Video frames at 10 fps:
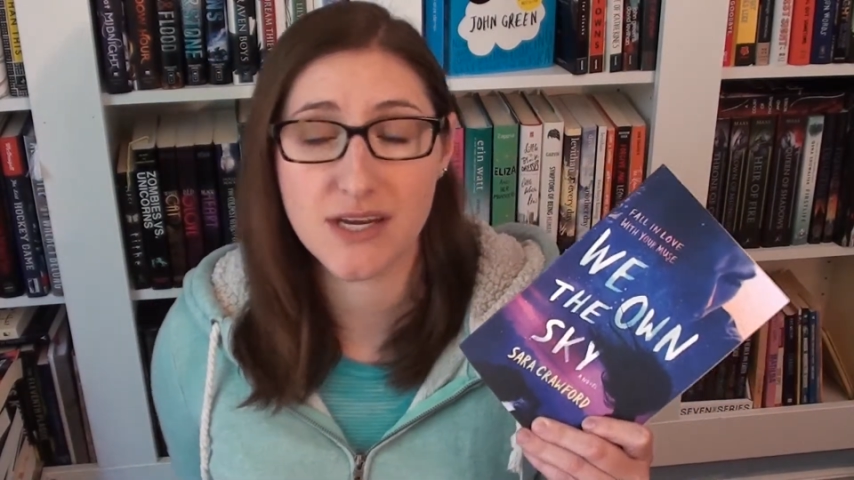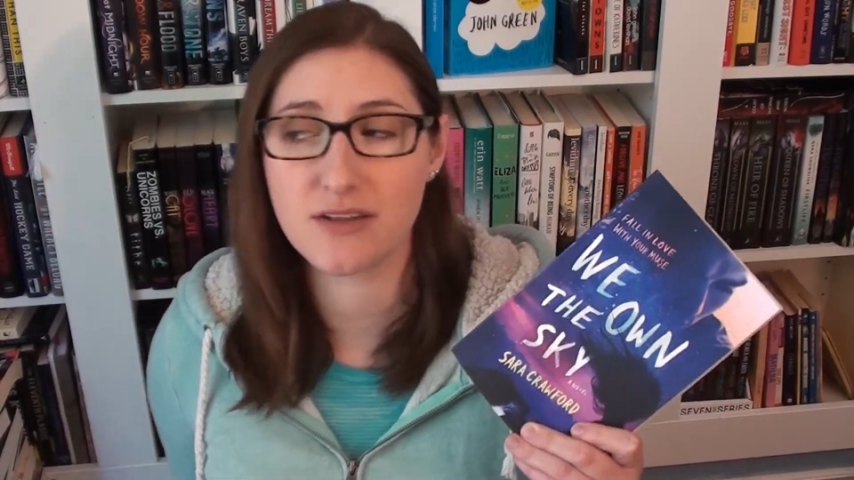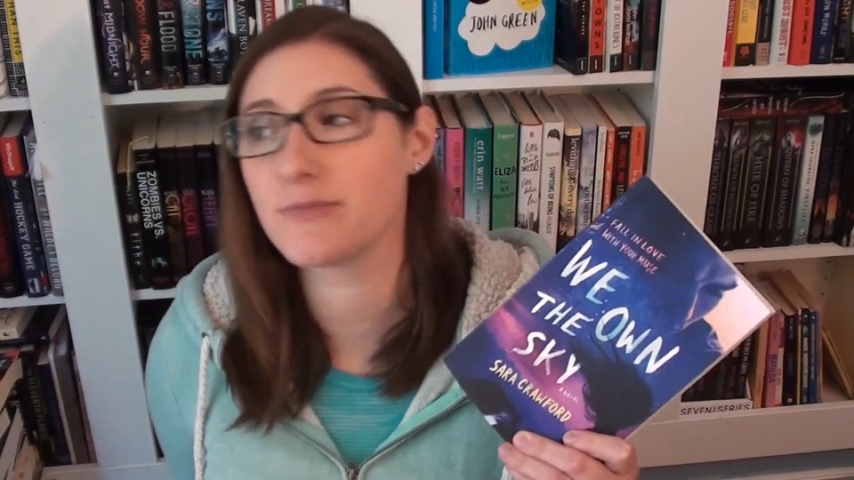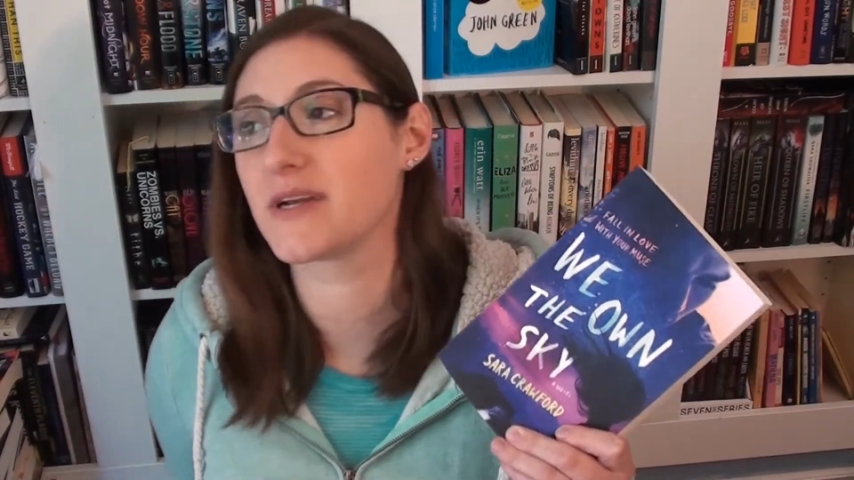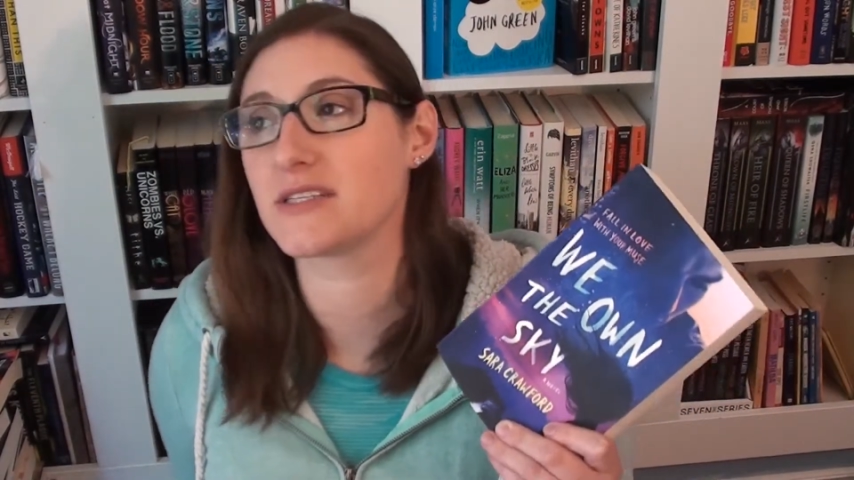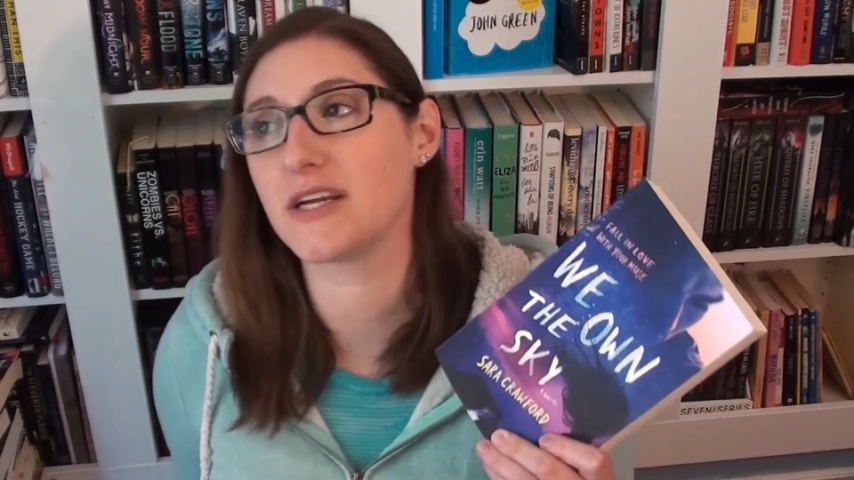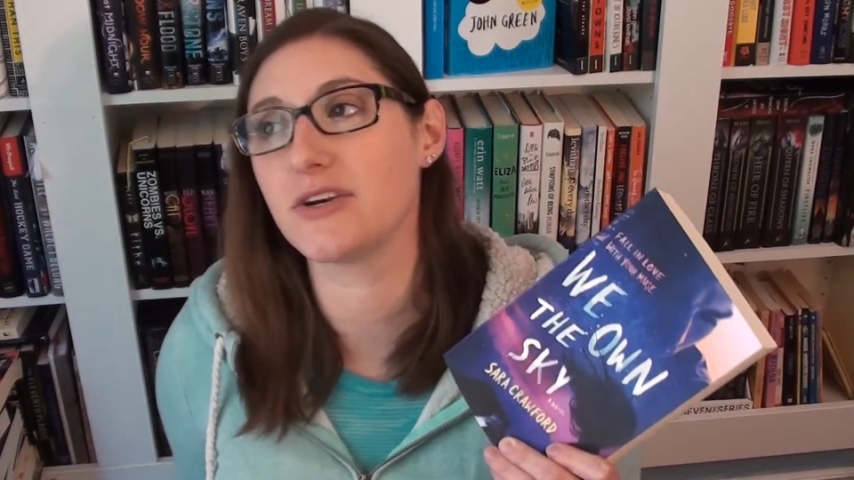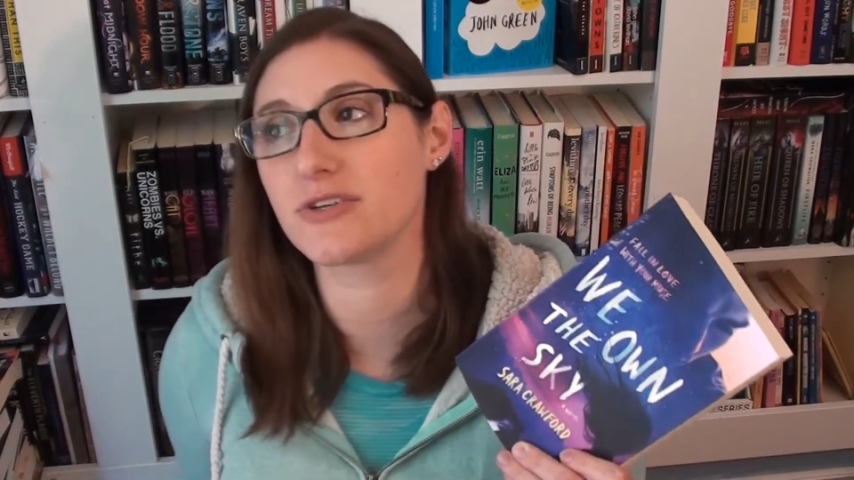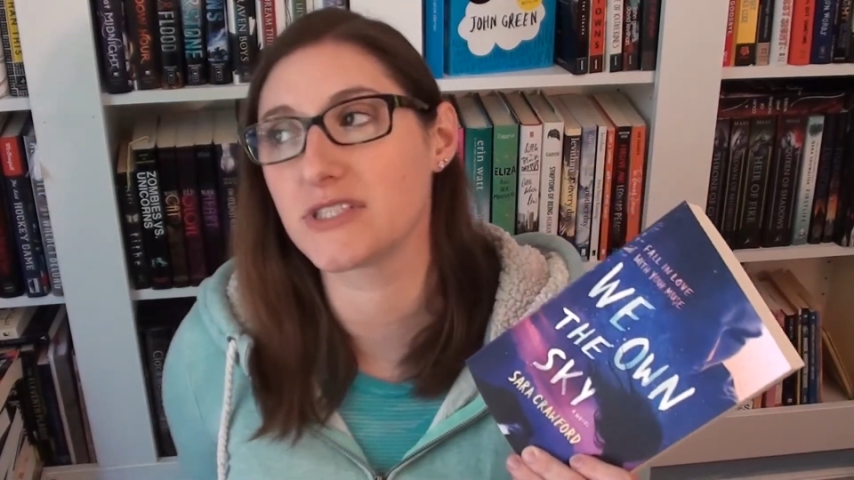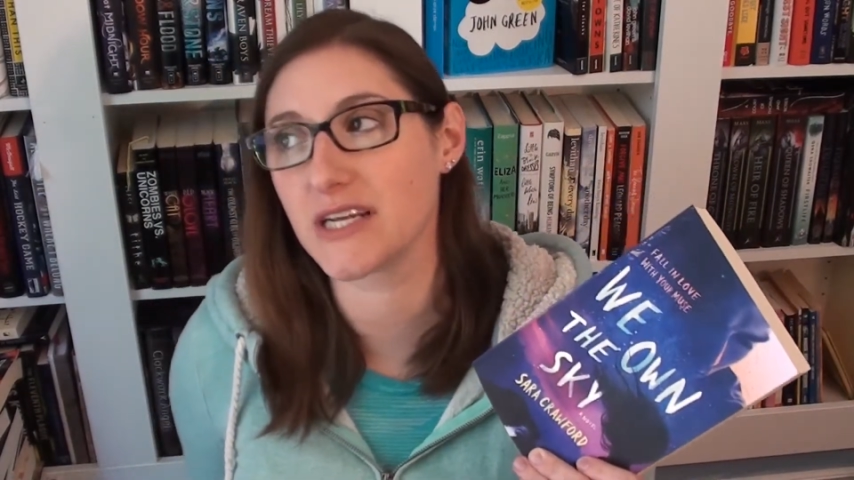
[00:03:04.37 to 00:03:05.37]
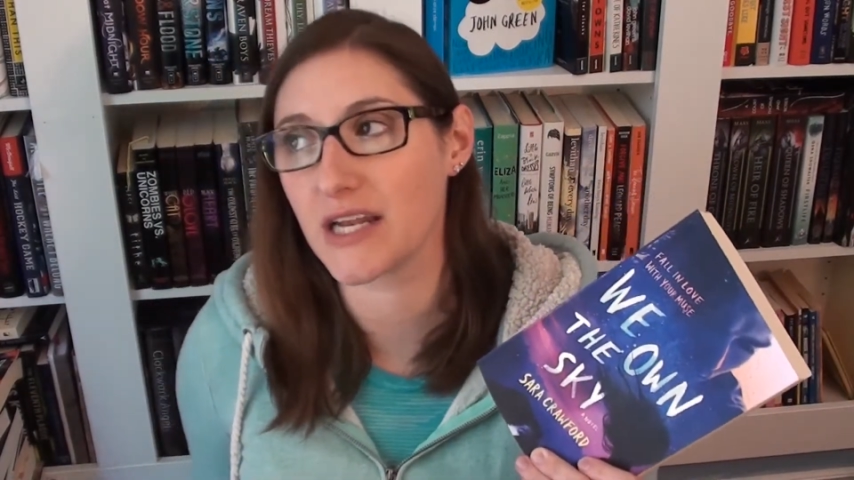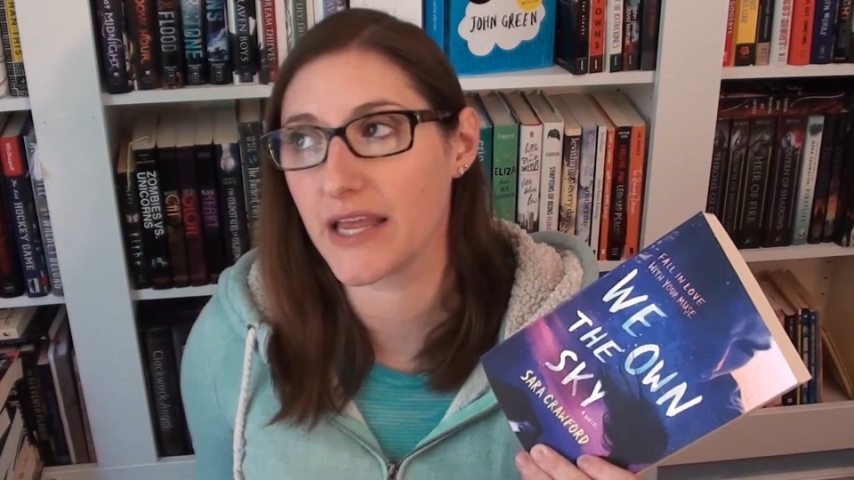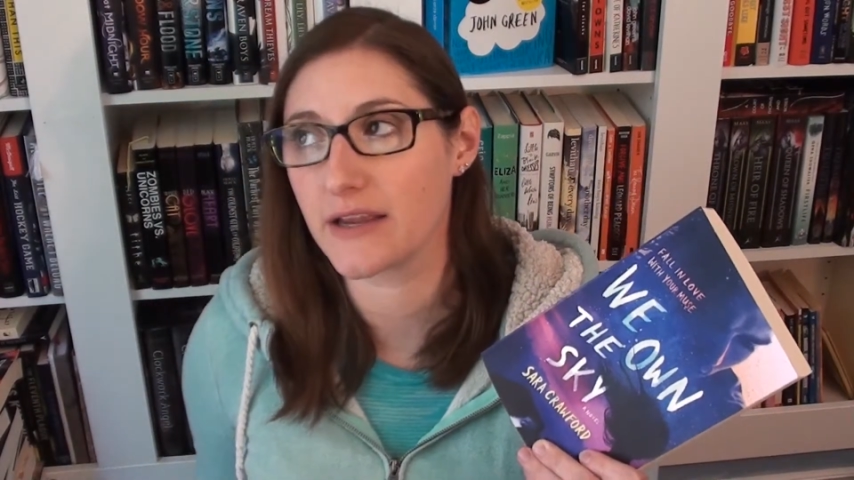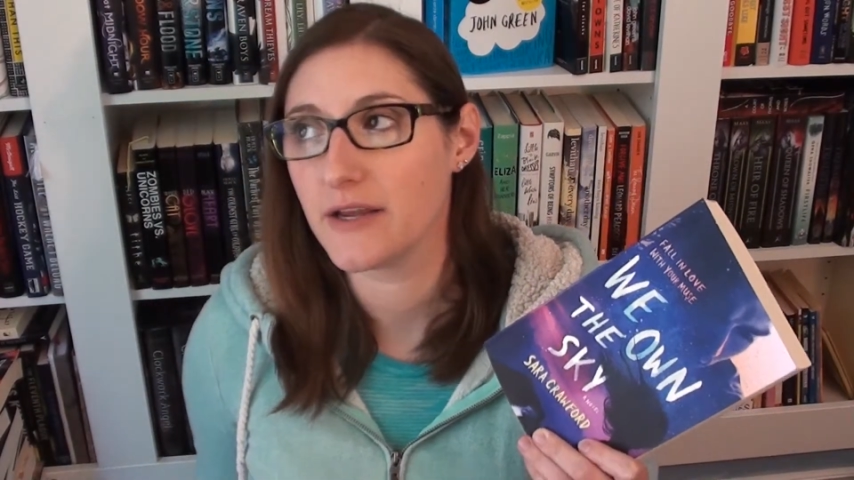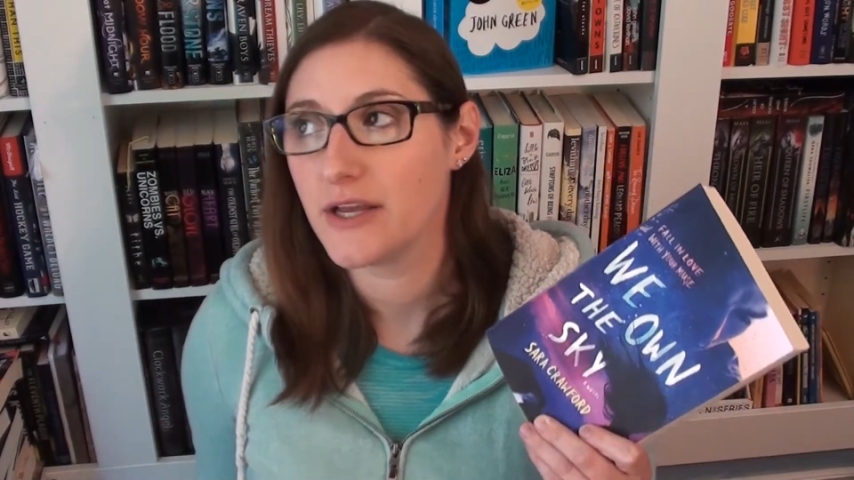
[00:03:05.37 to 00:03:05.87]
together because I understand
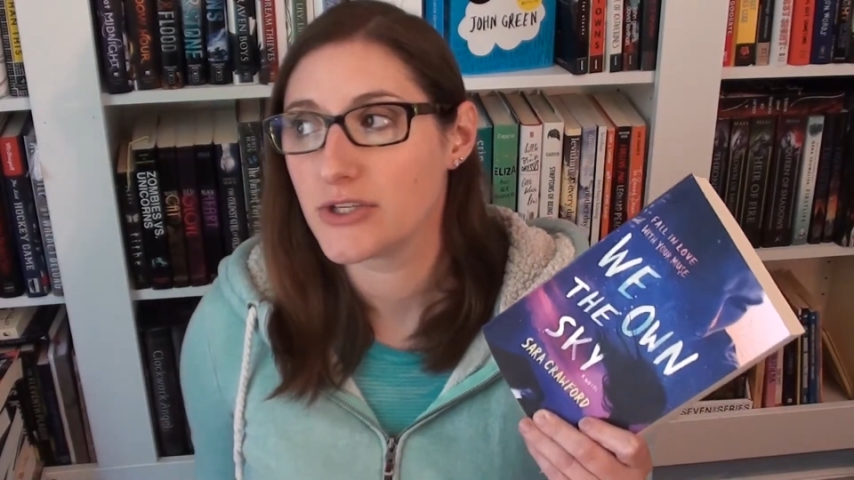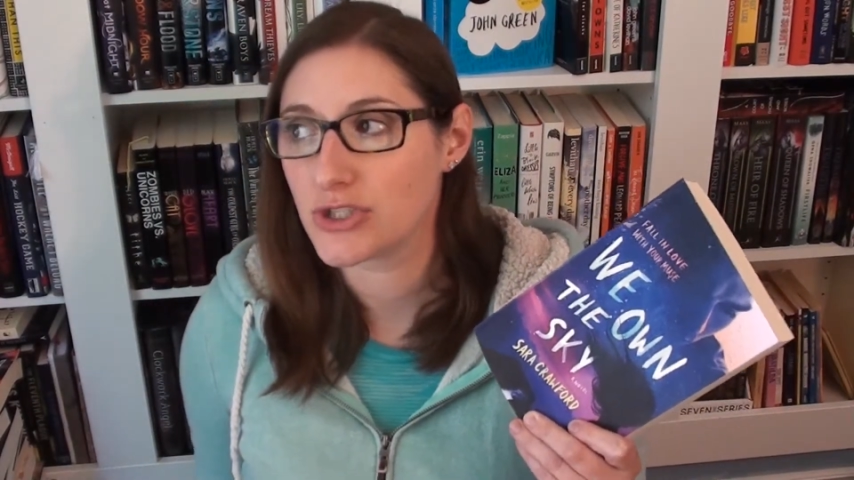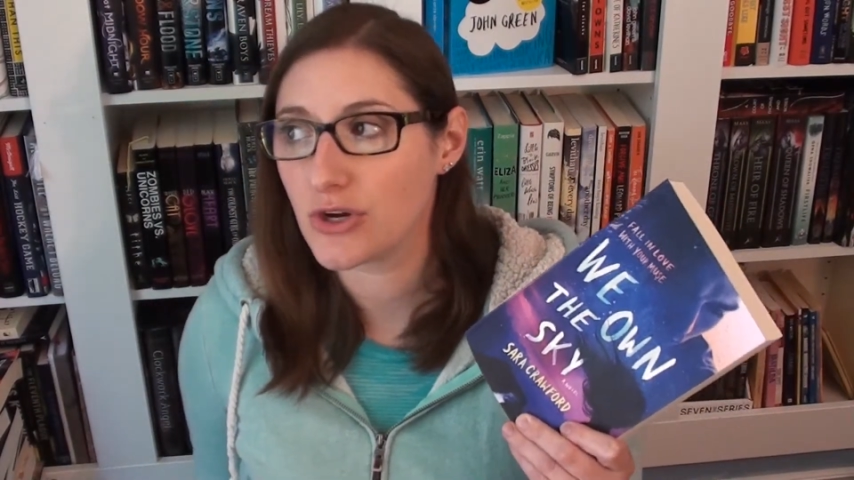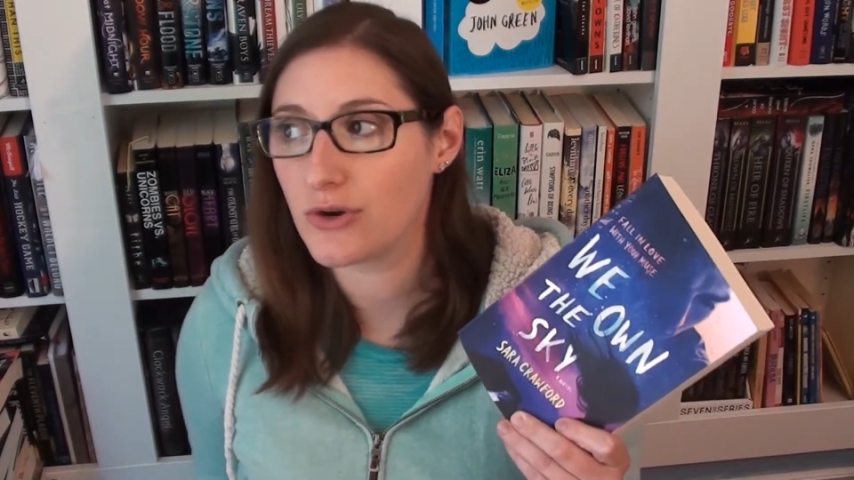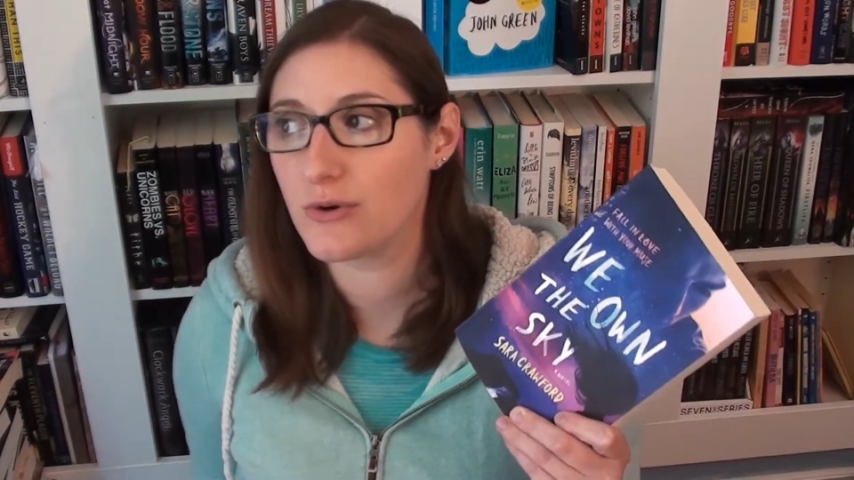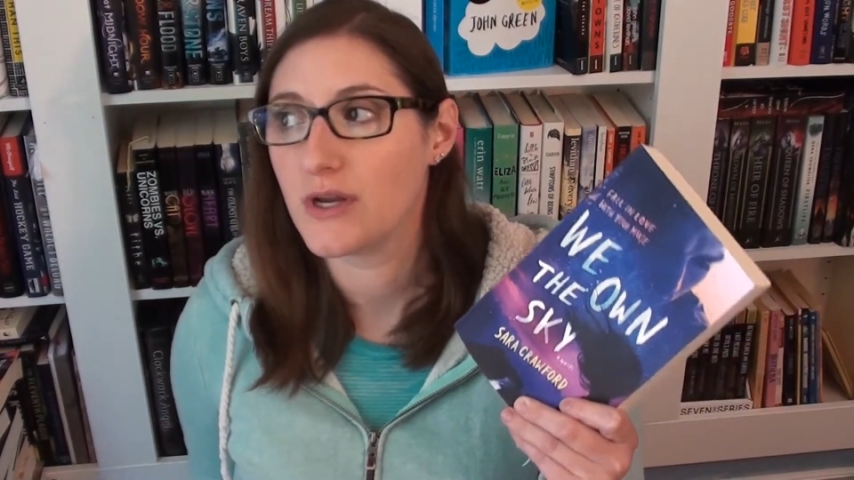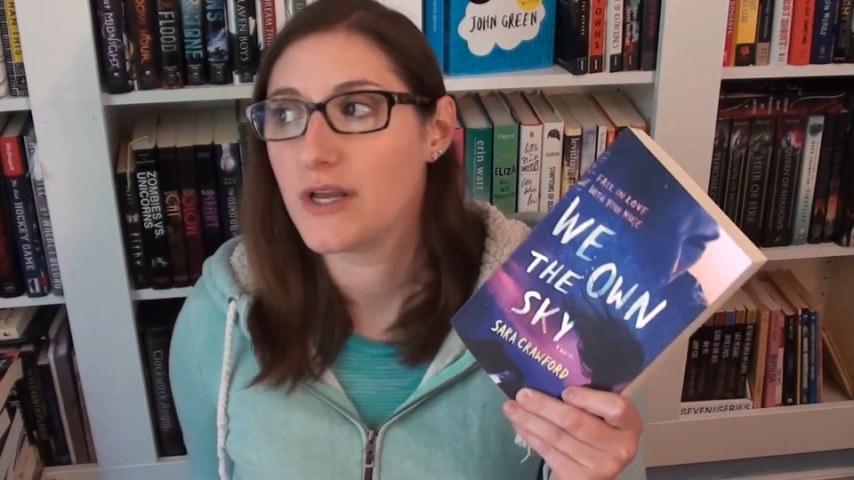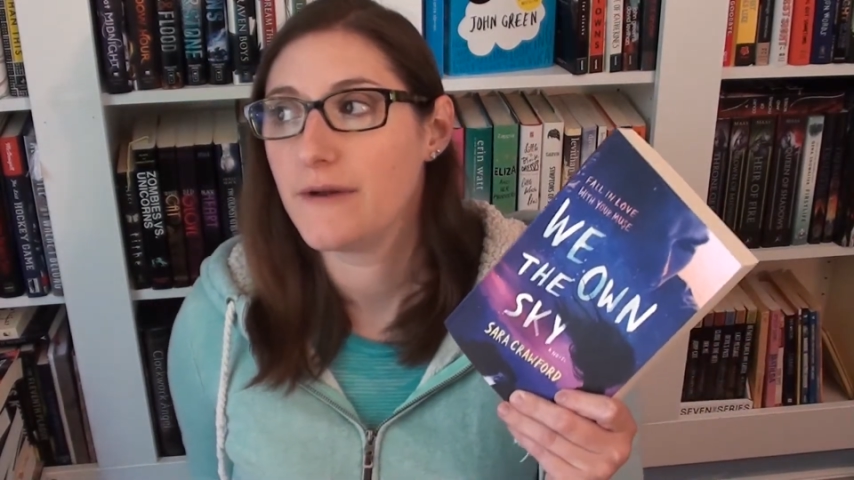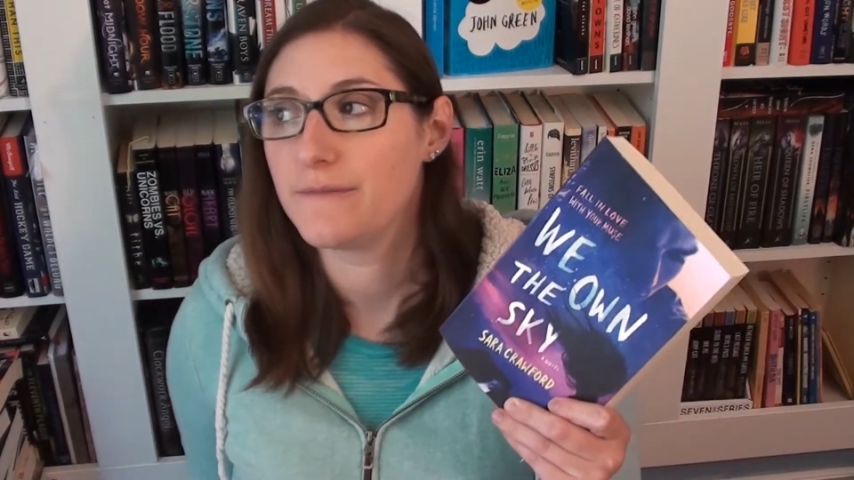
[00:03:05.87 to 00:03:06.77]
like so